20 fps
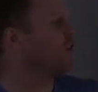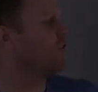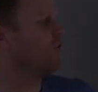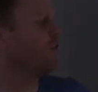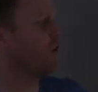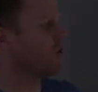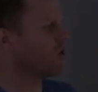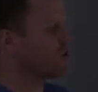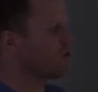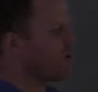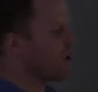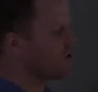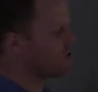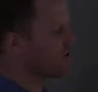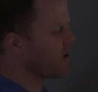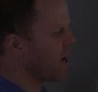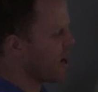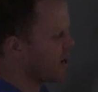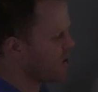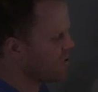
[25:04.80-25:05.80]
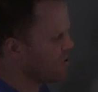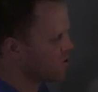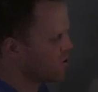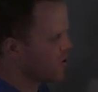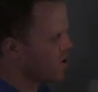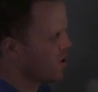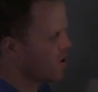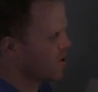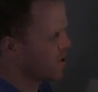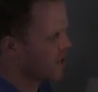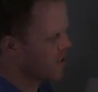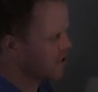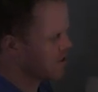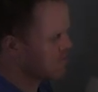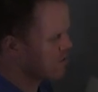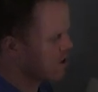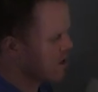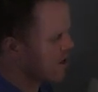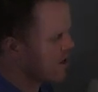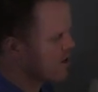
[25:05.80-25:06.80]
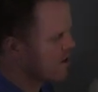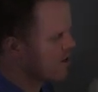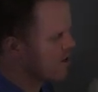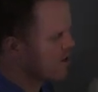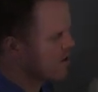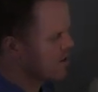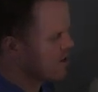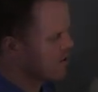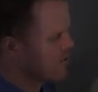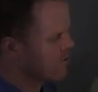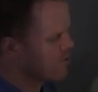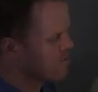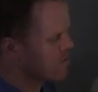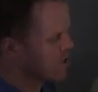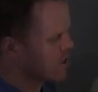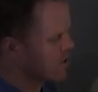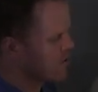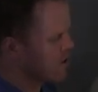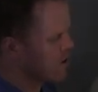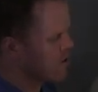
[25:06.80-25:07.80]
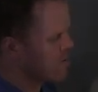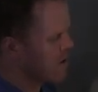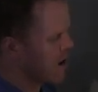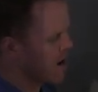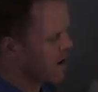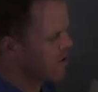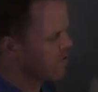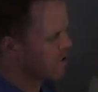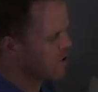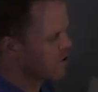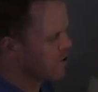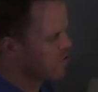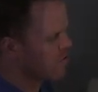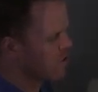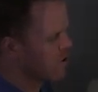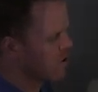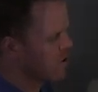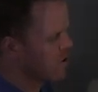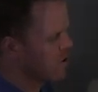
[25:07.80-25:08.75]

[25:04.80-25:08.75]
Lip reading: First quadrant angles are all nice and pretty, from 0 to pi over 2.